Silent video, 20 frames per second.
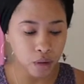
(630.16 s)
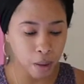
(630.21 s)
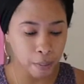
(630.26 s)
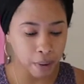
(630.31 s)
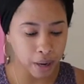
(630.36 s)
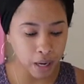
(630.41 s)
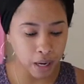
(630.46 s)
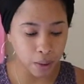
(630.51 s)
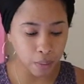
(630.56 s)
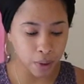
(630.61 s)

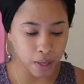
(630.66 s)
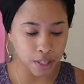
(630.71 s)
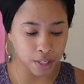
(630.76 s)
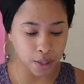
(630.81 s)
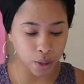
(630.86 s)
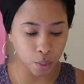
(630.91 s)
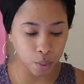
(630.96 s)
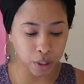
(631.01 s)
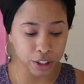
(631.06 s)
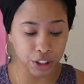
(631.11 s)
but anyway,
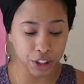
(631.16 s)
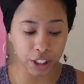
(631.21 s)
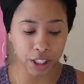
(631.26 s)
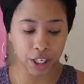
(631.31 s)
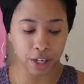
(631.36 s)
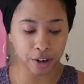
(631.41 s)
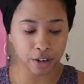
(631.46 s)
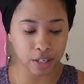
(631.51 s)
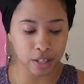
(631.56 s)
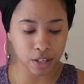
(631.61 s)
so when she
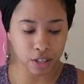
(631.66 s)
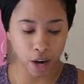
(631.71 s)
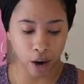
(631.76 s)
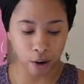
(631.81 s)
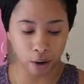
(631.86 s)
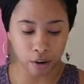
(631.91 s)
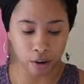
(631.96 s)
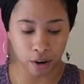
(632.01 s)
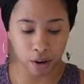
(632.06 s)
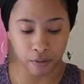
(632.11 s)
hears a
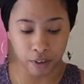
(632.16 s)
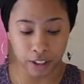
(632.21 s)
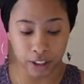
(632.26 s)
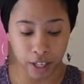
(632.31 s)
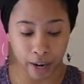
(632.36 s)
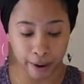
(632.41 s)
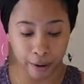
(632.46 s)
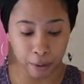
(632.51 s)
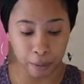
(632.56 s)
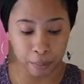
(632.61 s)
child of a
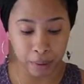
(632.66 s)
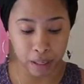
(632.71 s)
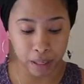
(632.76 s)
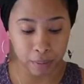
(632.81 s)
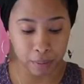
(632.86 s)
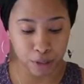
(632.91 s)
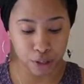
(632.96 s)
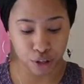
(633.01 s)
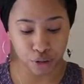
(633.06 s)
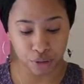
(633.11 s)
child
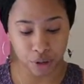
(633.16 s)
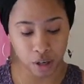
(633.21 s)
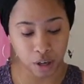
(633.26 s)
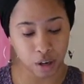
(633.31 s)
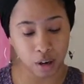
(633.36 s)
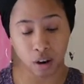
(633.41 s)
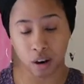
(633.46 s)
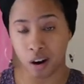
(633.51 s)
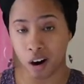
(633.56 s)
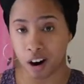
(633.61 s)
being
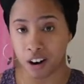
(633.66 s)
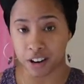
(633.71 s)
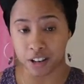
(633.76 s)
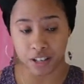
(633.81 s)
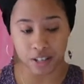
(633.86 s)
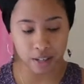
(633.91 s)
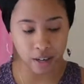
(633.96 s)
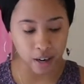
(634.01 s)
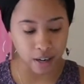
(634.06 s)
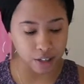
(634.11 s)
mistreated, her heart
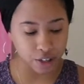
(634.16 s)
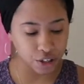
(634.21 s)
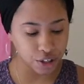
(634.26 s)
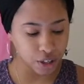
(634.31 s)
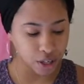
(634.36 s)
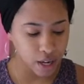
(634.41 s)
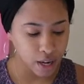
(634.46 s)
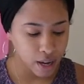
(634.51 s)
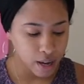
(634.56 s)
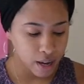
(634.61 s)
is
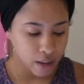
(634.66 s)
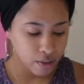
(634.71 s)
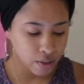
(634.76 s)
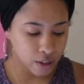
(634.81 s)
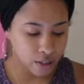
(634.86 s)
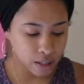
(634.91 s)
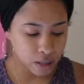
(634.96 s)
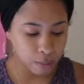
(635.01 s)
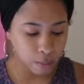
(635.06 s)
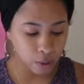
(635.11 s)
touched.
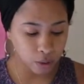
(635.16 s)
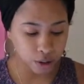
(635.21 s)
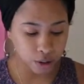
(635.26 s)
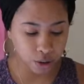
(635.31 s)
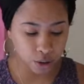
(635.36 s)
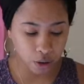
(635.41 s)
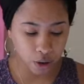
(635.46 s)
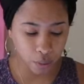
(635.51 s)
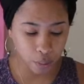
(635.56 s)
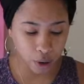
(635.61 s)
This
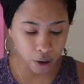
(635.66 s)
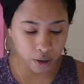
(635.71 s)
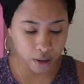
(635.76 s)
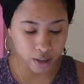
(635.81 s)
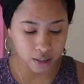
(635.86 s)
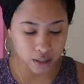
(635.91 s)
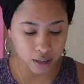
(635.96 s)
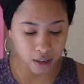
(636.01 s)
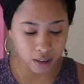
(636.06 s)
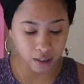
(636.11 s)
emotional
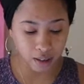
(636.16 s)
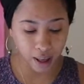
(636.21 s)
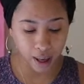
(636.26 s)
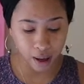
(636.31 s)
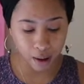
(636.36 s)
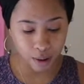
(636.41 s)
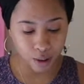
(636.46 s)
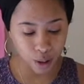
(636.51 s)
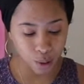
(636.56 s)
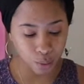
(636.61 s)
awareness
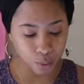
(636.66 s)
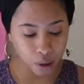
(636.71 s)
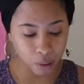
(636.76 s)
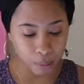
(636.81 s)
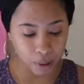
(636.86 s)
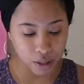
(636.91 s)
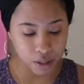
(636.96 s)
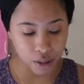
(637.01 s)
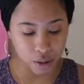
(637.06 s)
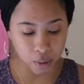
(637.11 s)
allows a
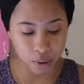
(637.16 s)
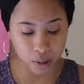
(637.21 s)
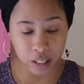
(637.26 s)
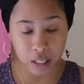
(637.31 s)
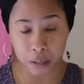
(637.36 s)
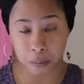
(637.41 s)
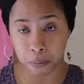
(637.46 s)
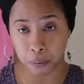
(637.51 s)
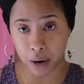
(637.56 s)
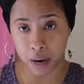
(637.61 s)
woman to
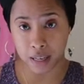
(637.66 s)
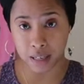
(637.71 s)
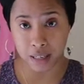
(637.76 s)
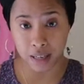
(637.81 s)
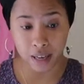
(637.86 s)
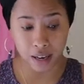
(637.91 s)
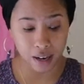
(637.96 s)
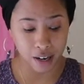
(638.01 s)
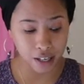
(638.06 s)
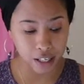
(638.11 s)

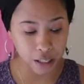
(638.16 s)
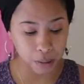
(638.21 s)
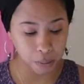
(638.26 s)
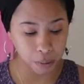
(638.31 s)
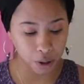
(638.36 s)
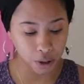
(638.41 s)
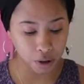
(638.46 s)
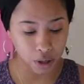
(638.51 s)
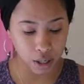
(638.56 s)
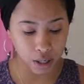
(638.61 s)
express and
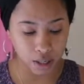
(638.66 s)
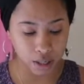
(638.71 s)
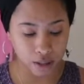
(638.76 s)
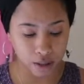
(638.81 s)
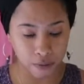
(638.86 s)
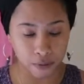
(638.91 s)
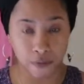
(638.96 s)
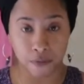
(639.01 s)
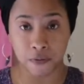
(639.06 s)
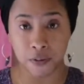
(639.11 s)
experience
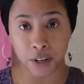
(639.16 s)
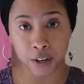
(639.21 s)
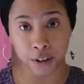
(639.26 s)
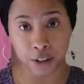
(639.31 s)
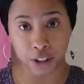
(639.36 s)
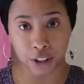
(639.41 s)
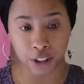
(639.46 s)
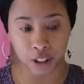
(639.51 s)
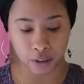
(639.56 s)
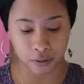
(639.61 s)
the
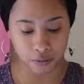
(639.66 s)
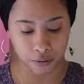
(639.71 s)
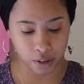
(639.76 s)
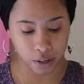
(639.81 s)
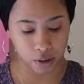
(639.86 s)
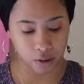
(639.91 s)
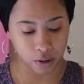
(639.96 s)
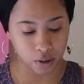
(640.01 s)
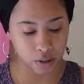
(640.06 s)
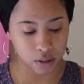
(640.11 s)
fear she
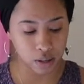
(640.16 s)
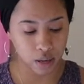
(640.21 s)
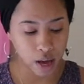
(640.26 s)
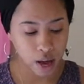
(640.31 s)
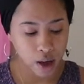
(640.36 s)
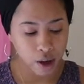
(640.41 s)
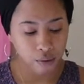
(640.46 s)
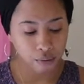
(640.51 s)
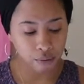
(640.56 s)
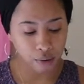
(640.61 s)
feels
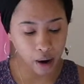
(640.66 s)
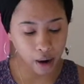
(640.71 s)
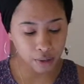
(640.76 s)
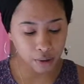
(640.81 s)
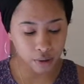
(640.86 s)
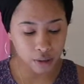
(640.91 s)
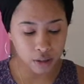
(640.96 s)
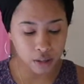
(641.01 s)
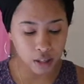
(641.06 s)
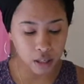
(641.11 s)

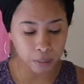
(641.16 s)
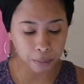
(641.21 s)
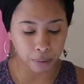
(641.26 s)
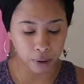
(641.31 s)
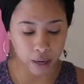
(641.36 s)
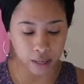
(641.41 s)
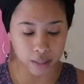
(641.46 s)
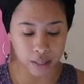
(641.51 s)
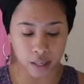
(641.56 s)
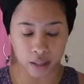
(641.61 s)
rather than
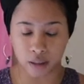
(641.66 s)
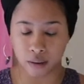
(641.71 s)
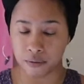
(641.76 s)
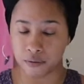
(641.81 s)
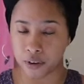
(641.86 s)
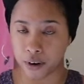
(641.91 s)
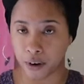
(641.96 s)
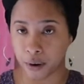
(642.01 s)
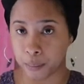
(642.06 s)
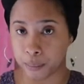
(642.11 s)
suppressing the
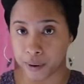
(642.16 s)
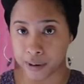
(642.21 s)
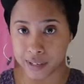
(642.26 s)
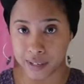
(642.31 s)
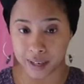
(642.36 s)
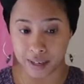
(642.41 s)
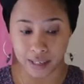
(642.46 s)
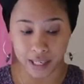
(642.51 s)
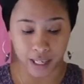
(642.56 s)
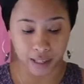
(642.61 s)
fear and
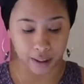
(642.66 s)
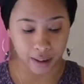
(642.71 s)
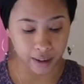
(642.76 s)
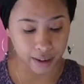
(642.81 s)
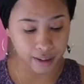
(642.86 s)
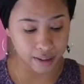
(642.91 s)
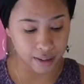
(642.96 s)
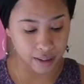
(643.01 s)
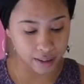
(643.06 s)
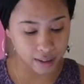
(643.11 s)
pretending
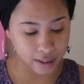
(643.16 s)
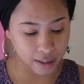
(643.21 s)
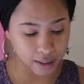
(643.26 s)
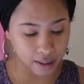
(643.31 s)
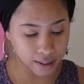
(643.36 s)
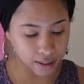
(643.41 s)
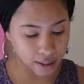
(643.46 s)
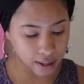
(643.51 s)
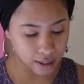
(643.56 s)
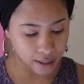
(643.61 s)
like it doesn't
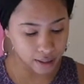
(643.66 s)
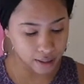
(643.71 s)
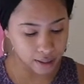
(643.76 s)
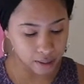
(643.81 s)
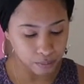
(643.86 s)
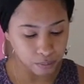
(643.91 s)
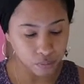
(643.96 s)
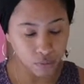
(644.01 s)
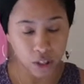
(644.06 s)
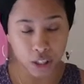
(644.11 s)

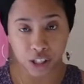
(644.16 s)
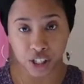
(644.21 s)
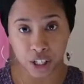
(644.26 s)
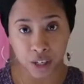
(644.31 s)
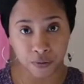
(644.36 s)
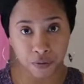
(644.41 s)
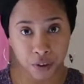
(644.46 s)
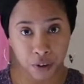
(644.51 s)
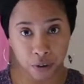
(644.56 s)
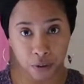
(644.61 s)
exist.
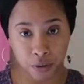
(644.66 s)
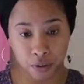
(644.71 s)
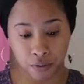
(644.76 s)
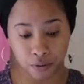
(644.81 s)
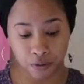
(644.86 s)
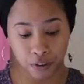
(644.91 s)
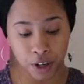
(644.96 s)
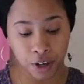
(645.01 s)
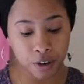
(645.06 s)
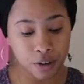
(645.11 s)
She feel,
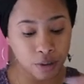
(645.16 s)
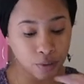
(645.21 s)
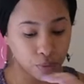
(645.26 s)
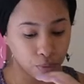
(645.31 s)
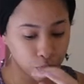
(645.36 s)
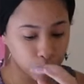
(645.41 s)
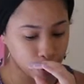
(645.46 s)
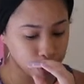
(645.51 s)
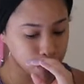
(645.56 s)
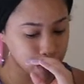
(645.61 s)
fears
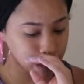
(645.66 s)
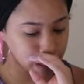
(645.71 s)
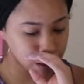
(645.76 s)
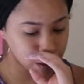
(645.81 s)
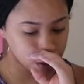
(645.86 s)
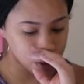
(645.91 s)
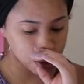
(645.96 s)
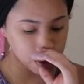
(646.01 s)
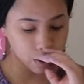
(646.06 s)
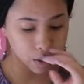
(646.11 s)
real
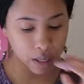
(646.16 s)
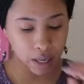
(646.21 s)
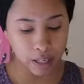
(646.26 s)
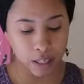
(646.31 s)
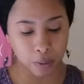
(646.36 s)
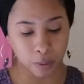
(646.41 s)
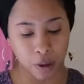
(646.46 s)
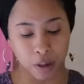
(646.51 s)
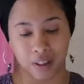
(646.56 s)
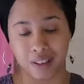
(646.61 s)
dangers
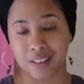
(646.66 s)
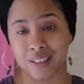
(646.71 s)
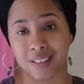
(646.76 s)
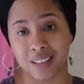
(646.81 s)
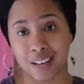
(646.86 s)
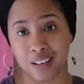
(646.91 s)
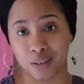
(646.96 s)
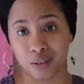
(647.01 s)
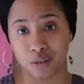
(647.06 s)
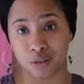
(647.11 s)
as well as
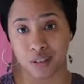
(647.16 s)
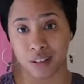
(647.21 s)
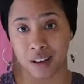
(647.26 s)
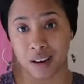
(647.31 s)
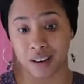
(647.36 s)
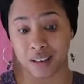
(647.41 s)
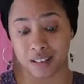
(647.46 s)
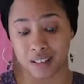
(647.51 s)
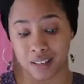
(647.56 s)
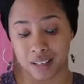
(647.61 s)
dangers
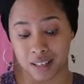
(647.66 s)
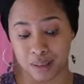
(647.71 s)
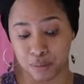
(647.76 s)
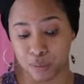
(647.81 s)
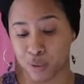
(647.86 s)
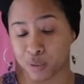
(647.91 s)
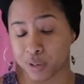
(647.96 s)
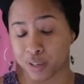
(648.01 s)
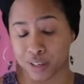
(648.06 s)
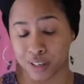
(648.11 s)
that exist
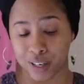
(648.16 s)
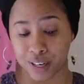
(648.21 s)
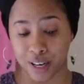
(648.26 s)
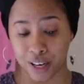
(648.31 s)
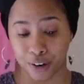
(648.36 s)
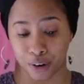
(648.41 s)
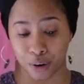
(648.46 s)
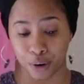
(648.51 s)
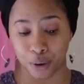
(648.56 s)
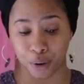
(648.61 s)
mostly
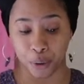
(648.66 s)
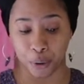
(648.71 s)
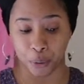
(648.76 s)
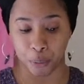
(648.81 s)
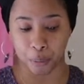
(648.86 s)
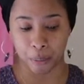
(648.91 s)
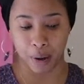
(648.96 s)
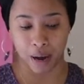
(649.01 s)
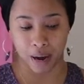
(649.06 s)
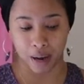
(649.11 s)
in her
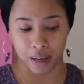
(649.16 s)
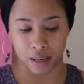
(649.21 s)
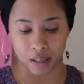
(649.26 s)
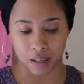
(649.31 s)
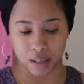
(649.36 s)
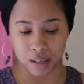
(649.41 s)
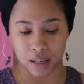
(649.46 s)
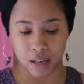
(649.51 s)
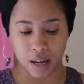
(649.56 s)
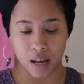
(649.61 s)
own
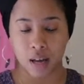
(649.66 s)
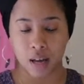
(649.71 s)
mind.